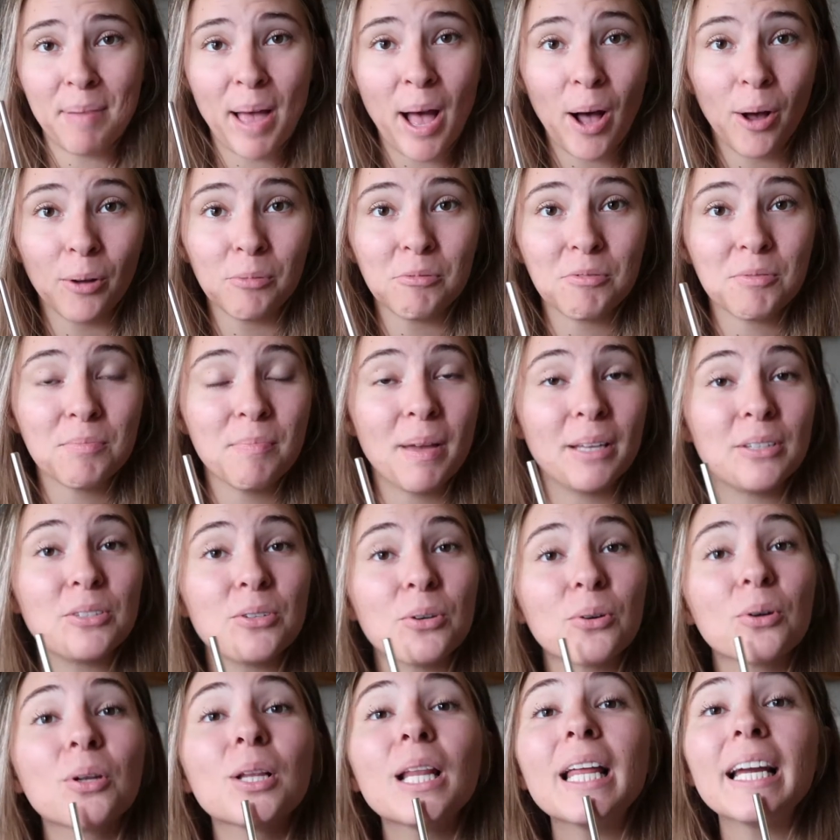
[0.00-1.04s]
helps
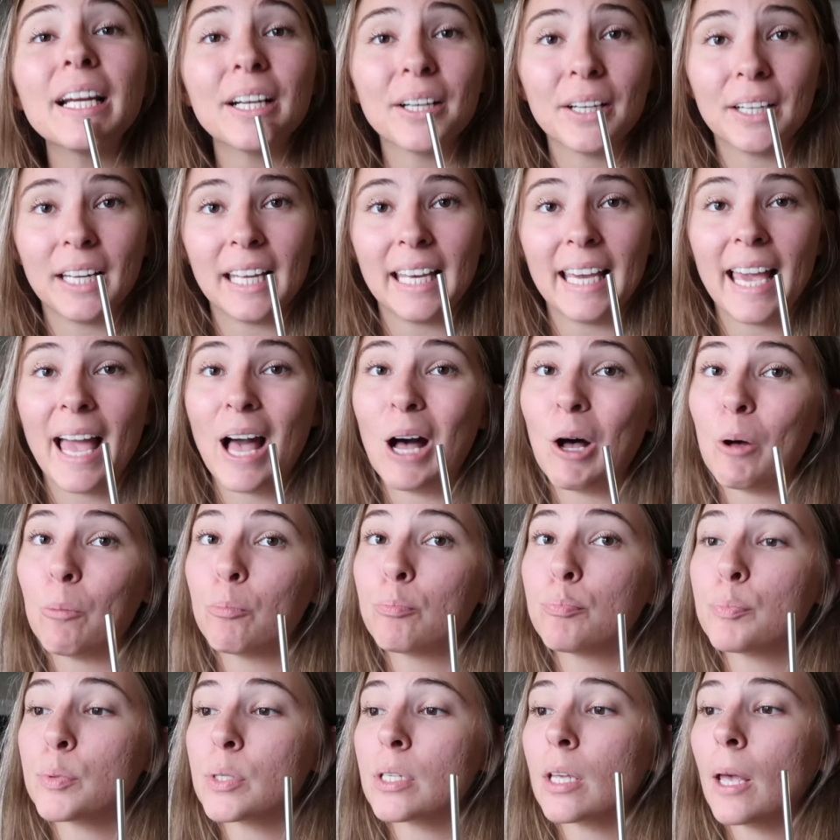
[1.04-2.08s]
mental clarity,
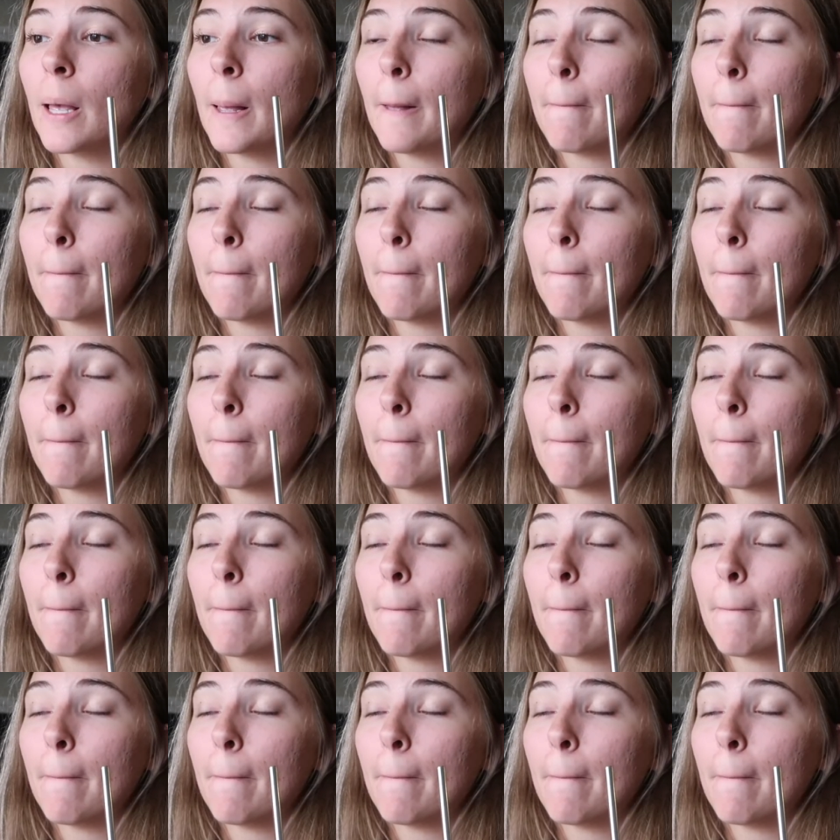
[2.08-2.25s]
helps